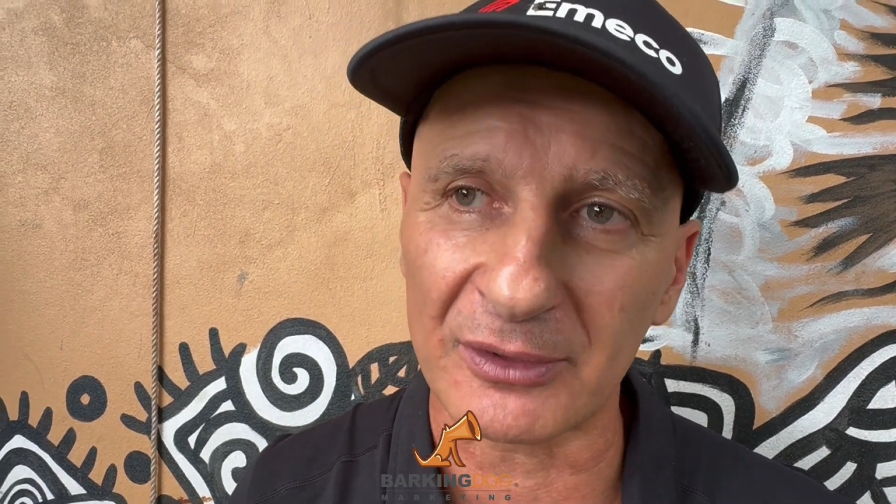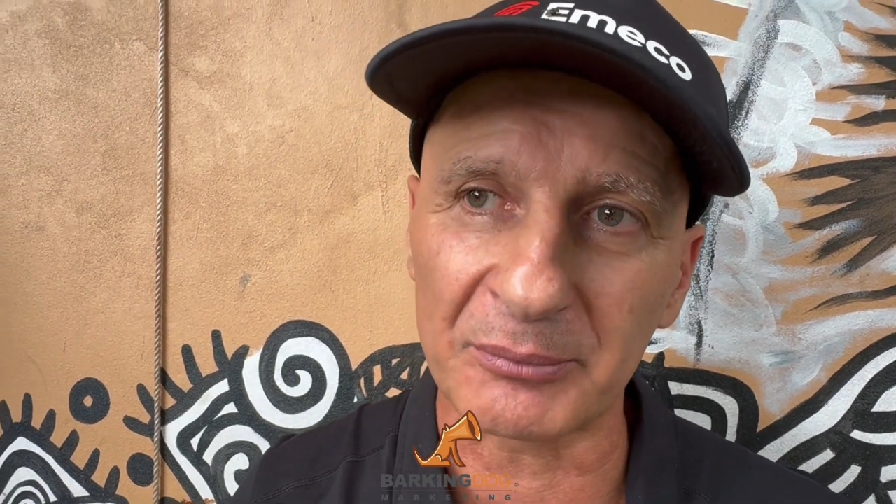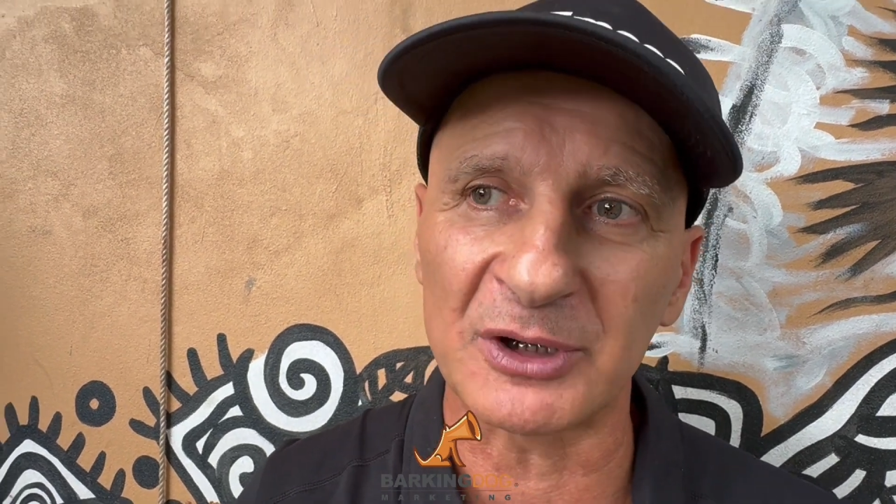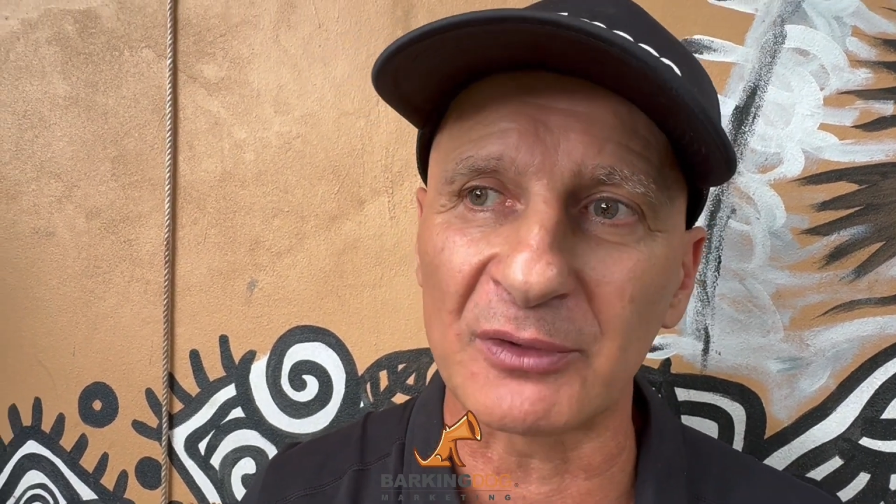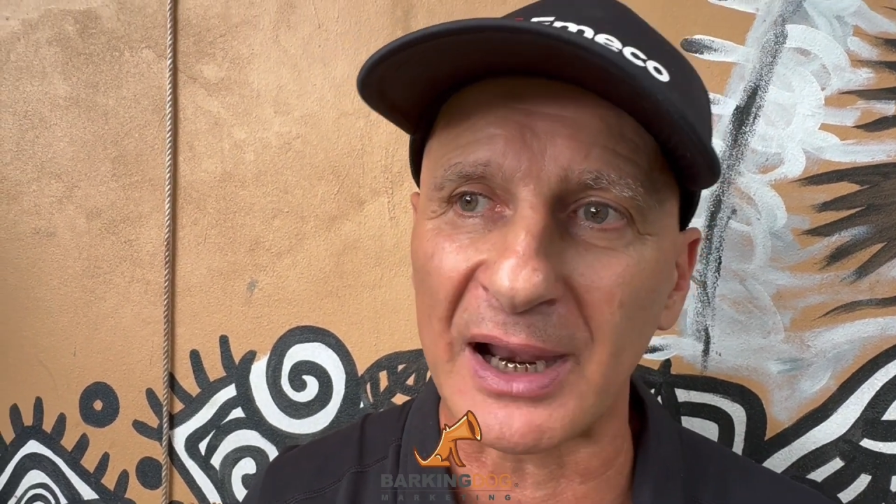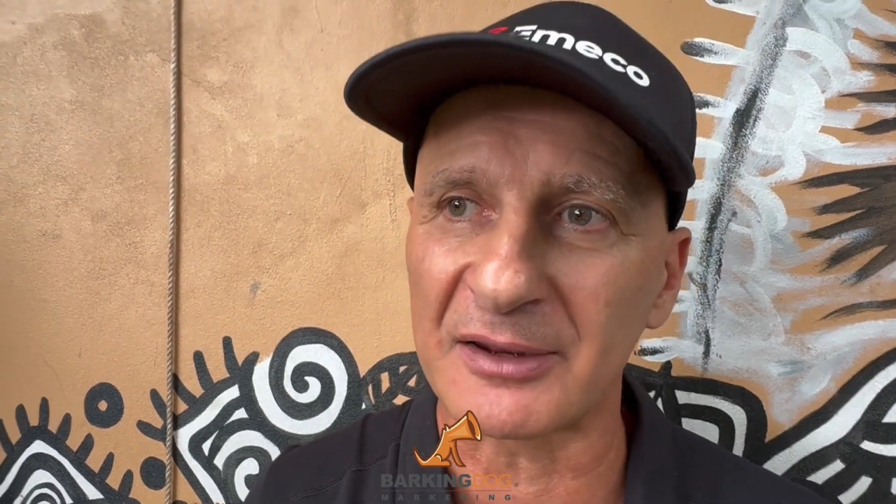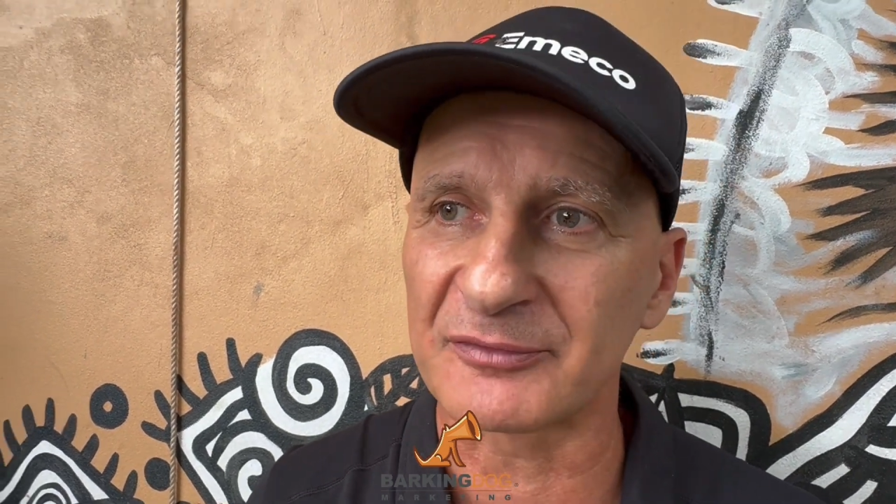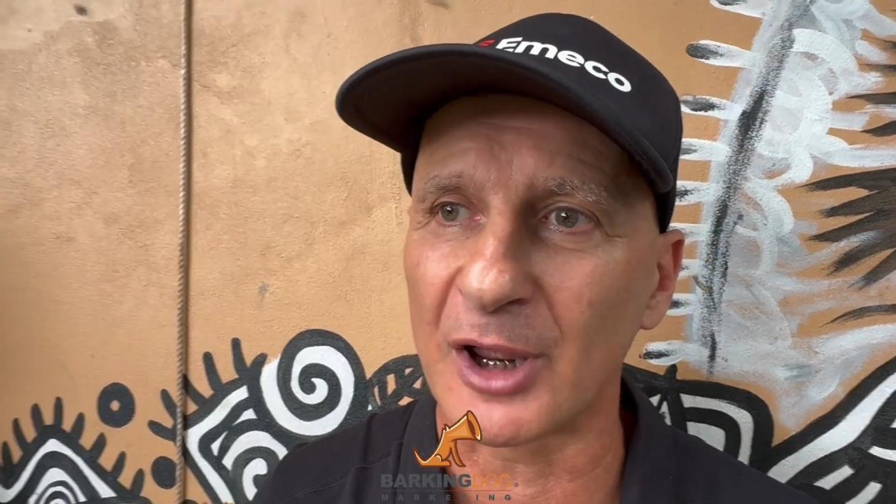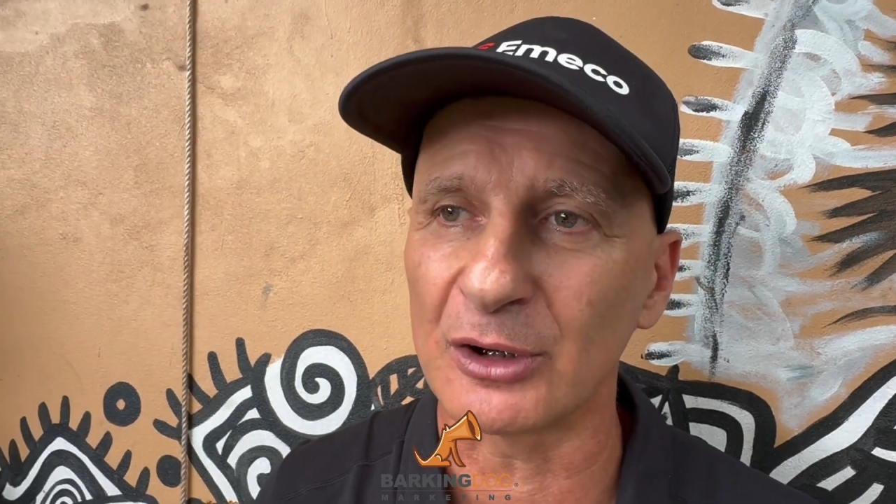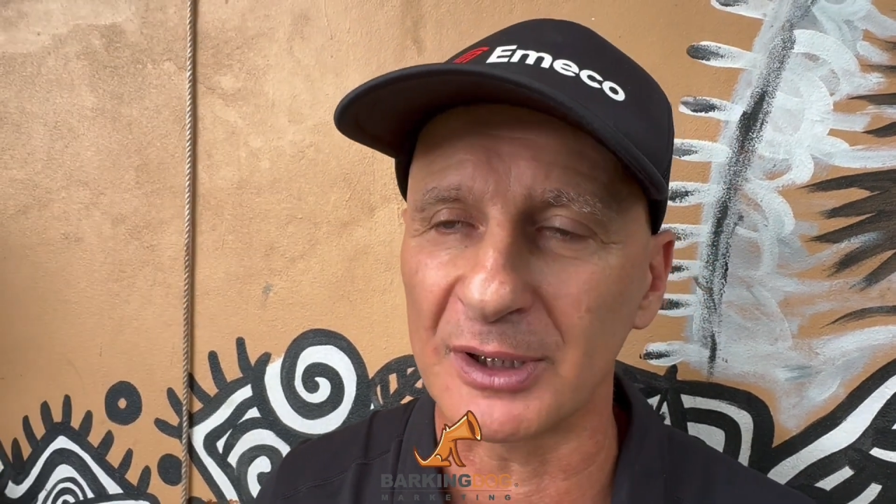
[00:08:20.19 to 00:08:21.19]
and it'd be great if
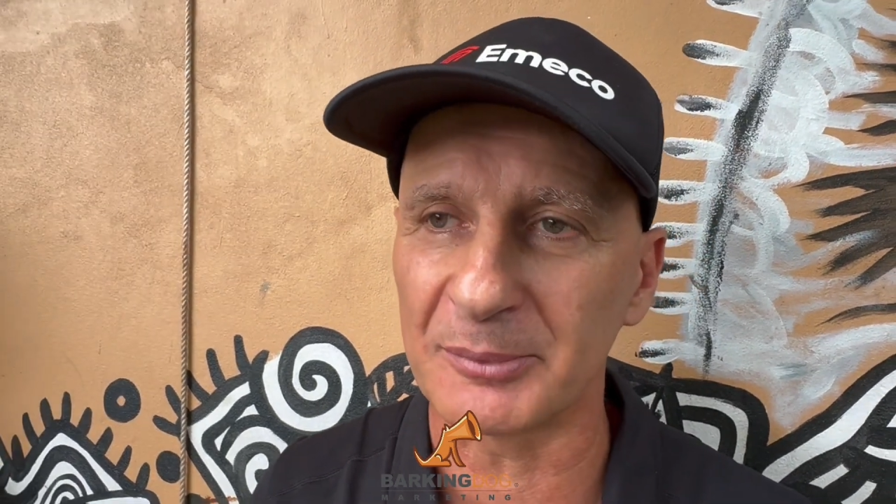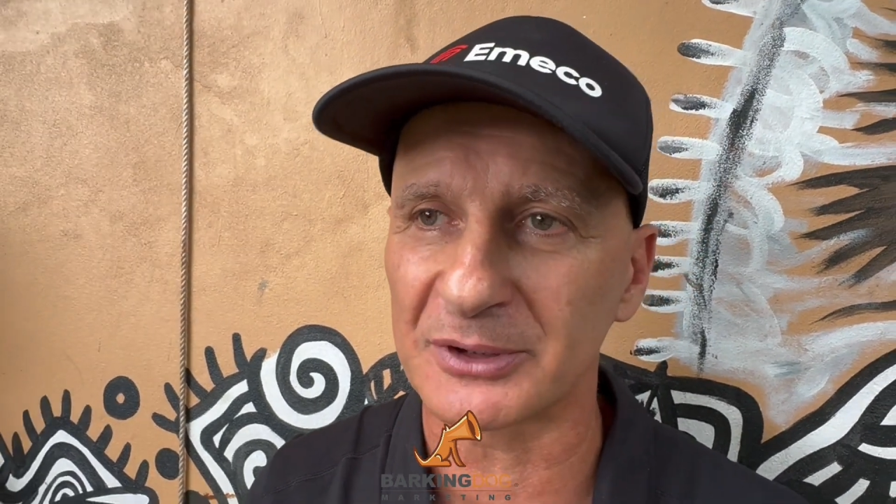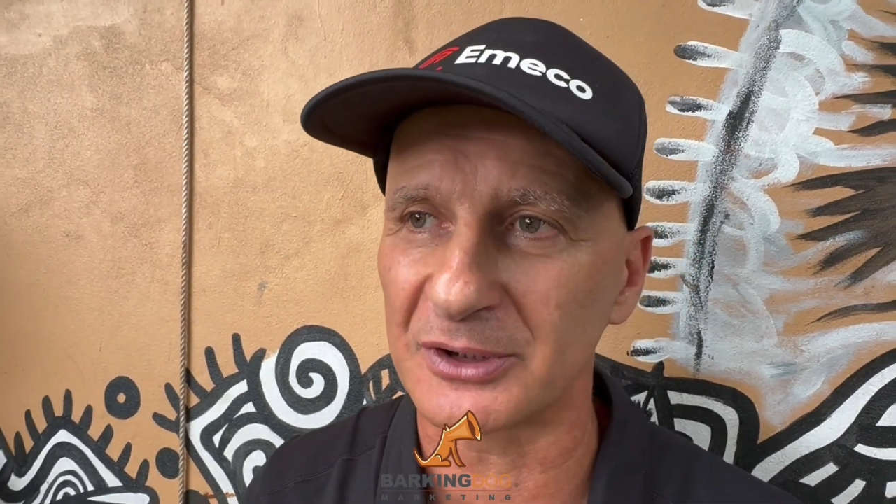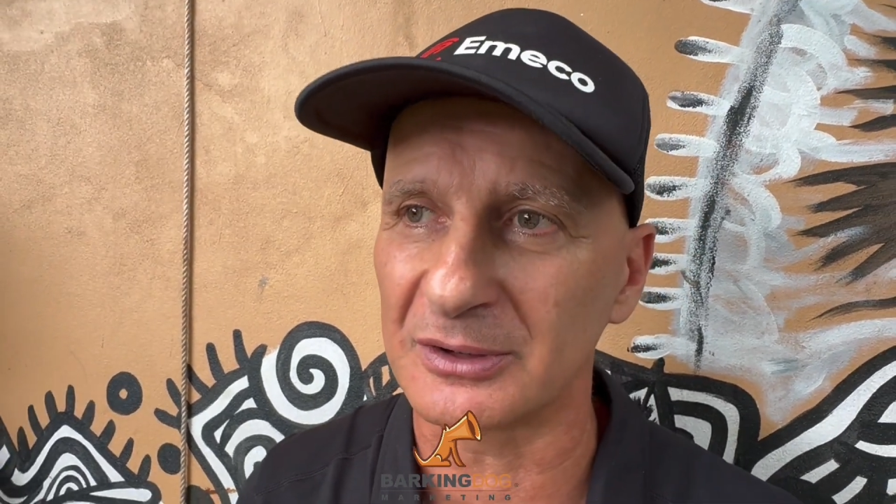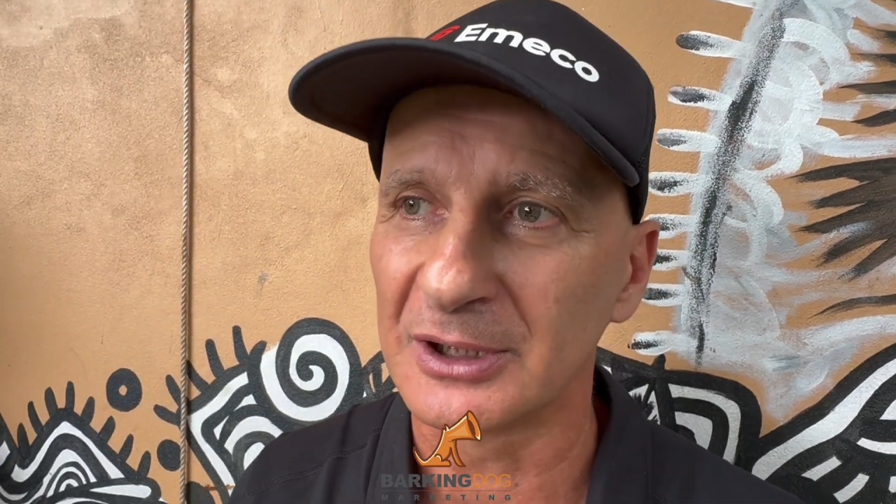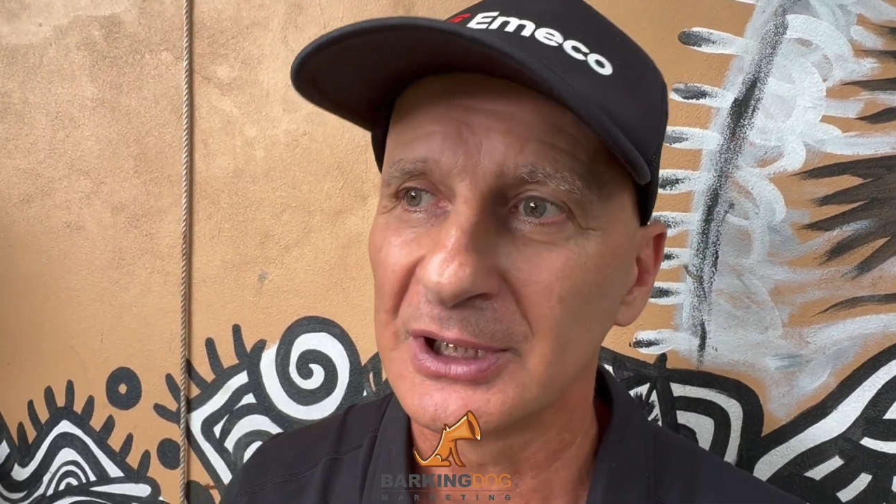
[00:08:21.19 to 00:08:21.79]
No Limit could